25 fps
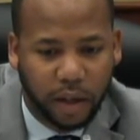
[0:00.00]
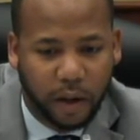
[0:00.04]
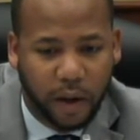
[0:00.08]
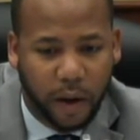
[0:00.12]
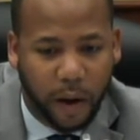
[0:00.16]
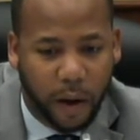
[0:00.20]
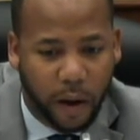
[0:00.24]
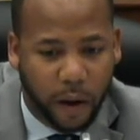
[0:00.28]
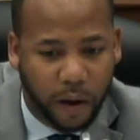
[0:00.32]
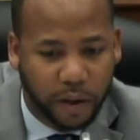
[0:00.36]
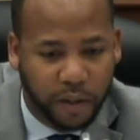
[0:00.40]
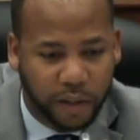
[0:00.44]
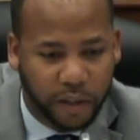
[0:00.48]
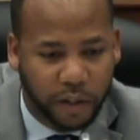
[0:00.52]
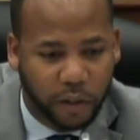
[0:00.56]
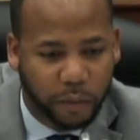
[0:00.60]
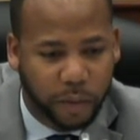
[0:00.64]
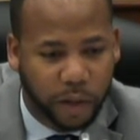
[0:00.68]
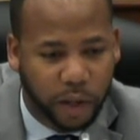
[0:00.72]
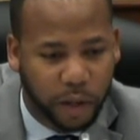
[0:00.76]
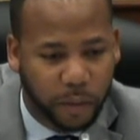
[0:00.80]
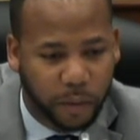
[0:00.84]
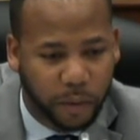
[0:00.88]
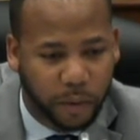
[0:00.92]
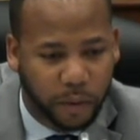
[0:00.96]
causes
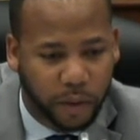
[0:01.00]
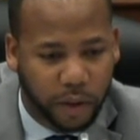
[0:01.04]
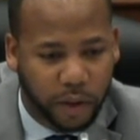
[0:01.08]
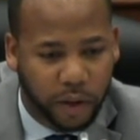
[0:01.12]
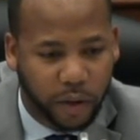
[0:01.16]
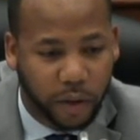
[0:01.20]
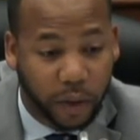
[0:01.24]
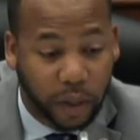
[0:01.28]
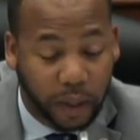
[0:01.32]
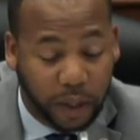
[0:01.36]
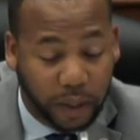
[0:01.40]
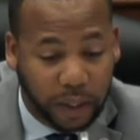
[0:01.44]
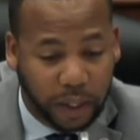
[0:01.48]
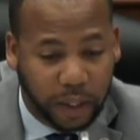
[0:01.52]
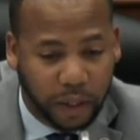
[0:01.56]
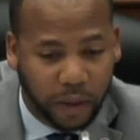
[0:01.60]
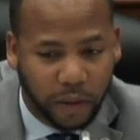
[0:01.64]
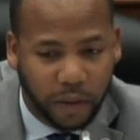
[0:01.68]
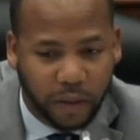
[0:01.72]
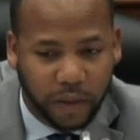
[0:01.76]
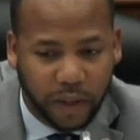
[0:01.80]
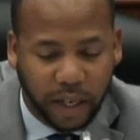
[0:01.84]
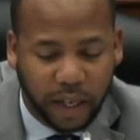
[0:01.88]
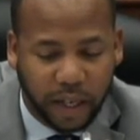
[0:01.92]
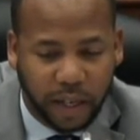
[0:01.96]
people to do
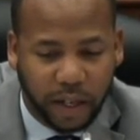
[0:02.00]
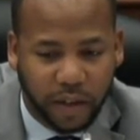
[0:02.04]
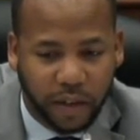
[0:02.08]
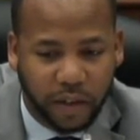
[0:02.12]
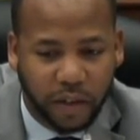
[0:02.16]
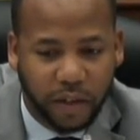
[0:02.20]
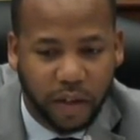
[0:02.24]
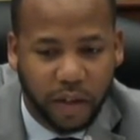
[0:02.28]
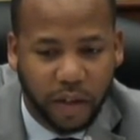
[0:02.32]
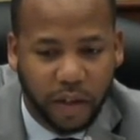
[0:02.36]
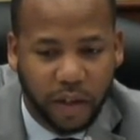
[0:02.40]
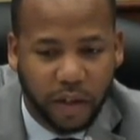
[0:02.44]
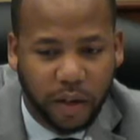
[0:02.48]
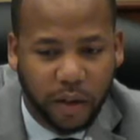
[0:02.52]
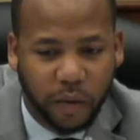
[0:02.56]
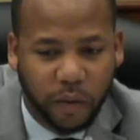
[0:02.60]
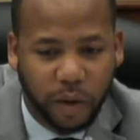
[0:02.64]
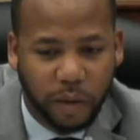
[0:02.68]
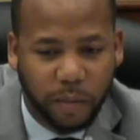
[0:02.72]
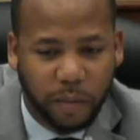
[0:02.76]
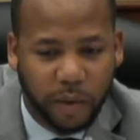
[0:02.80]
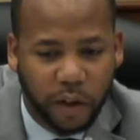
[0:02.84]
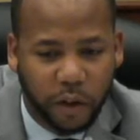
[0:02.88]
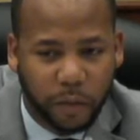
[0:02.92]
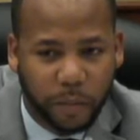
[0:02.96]
illegal things,
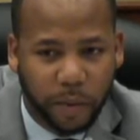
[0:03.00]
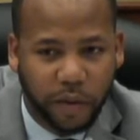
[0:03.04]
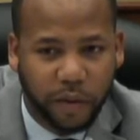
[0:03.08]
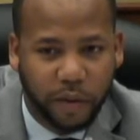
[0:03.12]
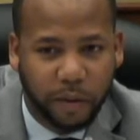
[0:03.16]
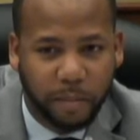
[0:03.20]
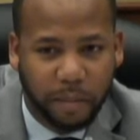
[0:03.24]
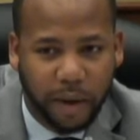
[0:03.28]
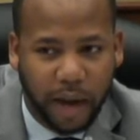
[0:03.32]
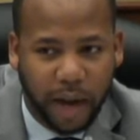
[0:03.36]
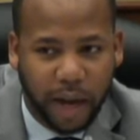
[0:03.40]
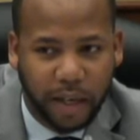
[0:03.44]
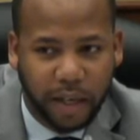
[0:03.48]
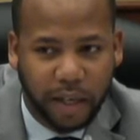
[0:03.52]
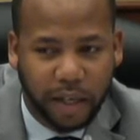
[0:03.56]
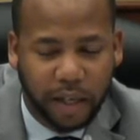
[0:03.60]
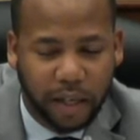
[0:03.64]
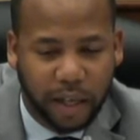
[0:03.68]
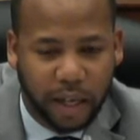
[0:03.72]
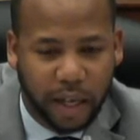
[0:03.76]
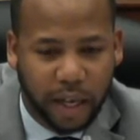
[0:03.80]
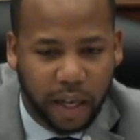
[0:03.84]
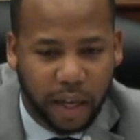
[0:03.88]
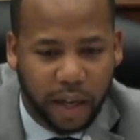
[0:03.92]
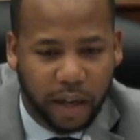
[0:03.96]
we must be
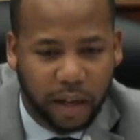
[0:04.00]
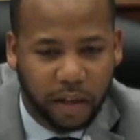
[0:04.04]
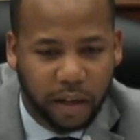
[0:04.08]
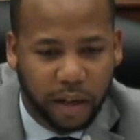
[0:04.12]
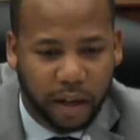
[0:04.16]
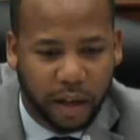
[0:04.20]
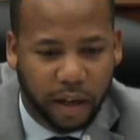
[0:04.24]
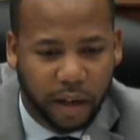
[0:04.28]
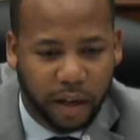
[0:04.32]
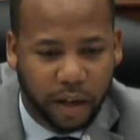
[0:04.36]
reminded that